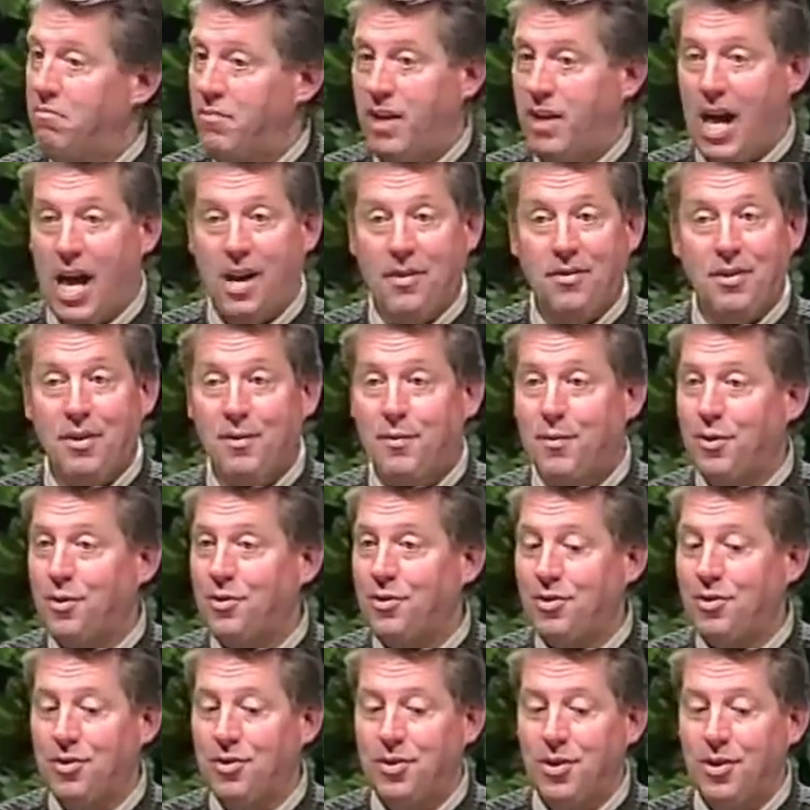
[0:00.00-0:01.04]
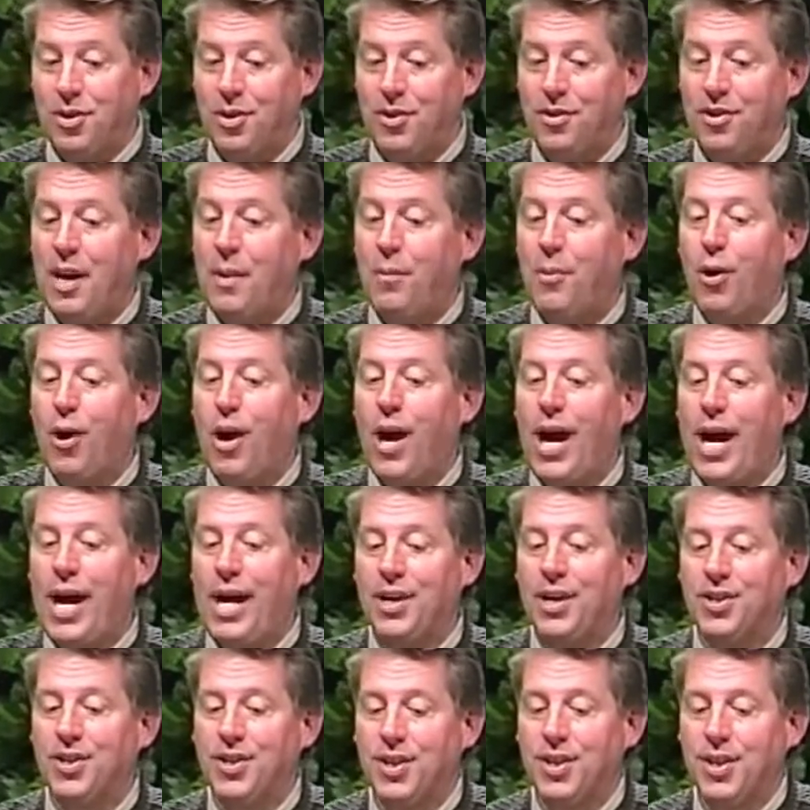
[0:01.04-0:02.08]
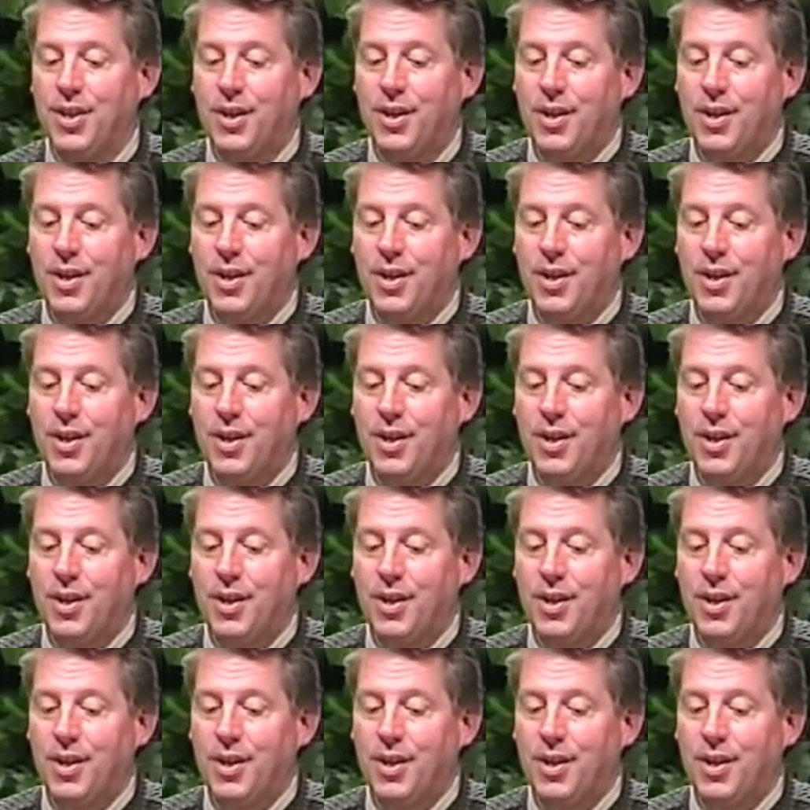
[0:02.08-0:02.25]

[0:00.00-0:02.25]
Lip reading: A lot of difference. Number 8,